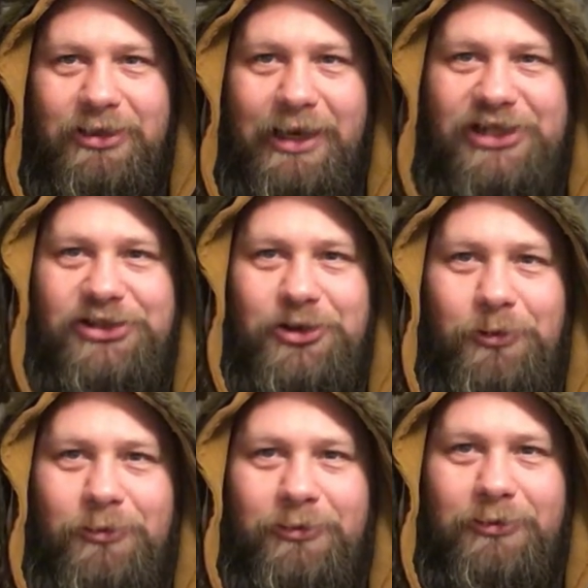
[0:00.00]
as
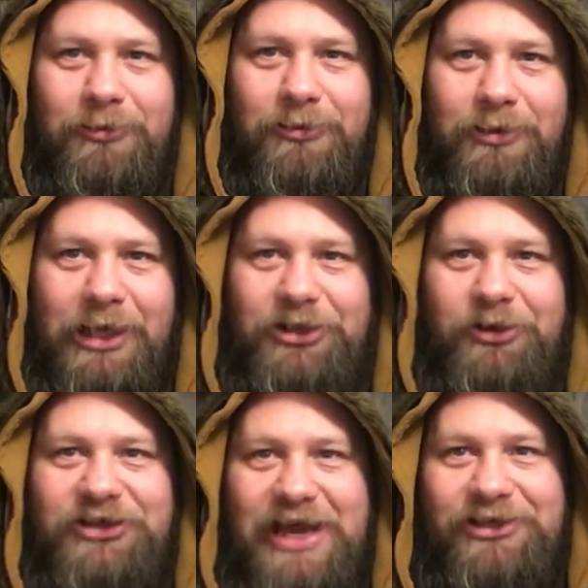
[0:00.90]
Thor and
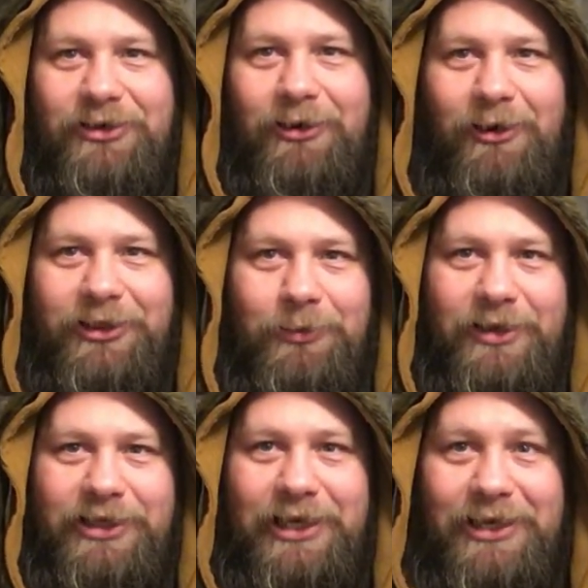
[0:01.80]
Jarn Saxa argue
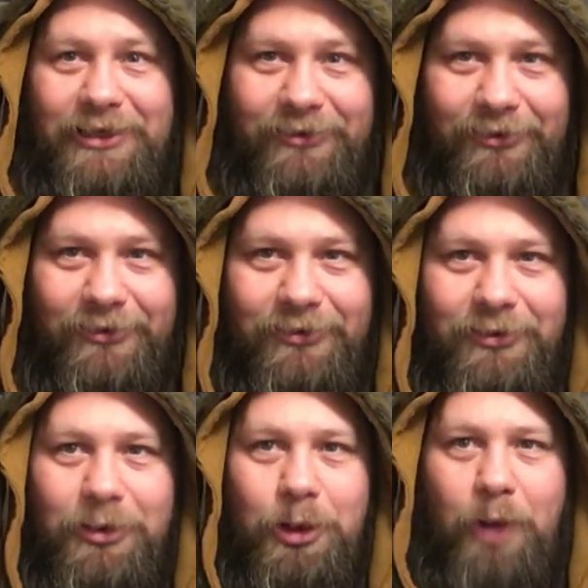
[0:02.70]
again
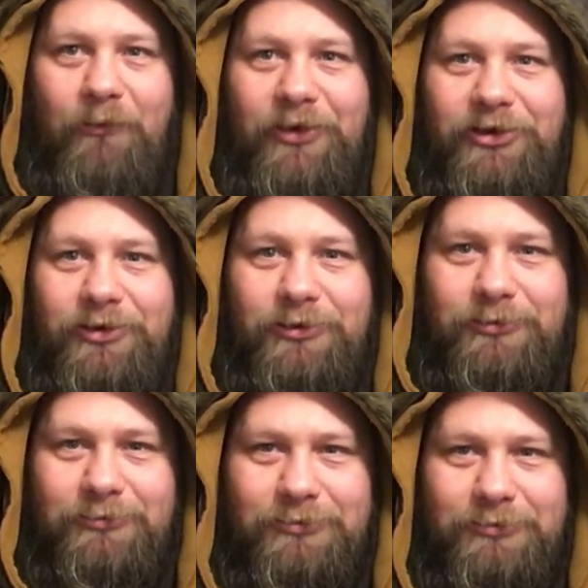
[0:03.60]
over what to
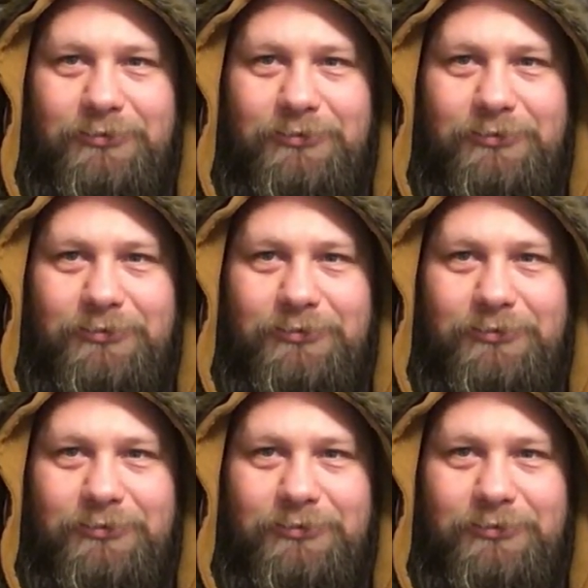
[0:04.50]
do.